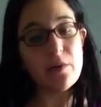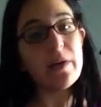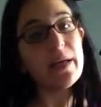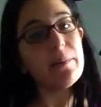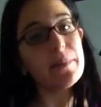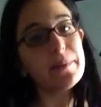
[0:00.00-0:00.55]

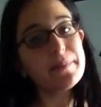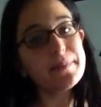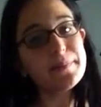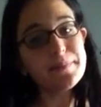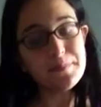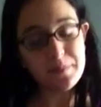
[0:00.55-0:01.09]
wipe
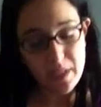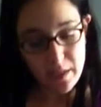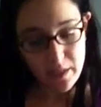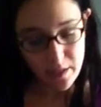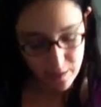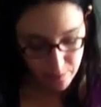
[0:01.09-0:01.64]

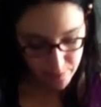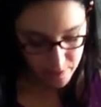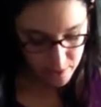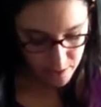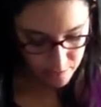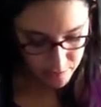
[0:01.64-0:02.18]
and it will
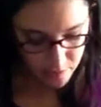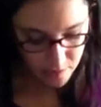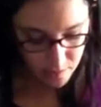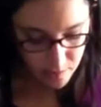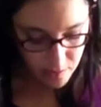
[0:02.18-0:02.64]
seal in